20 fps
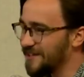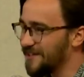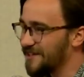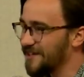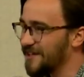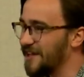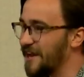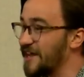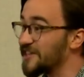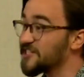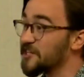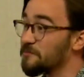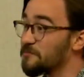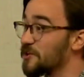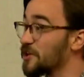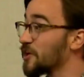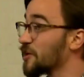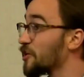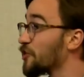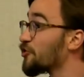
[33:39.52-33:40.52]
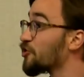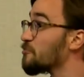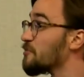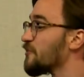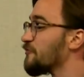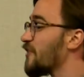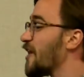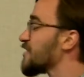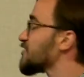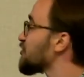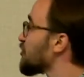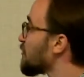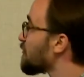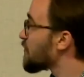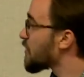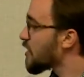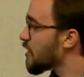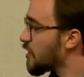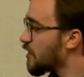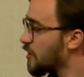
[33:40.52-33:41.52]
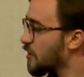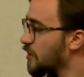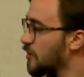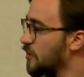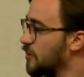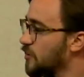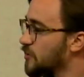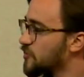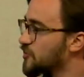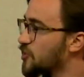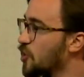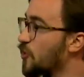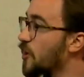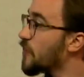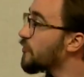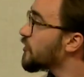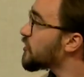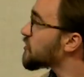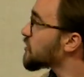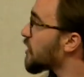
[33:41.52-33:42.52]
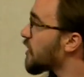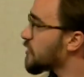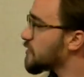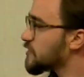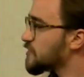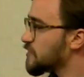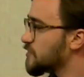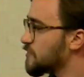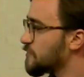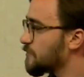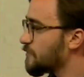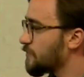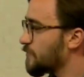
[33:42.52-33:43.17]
it ends up being a little bit faster. So in this case,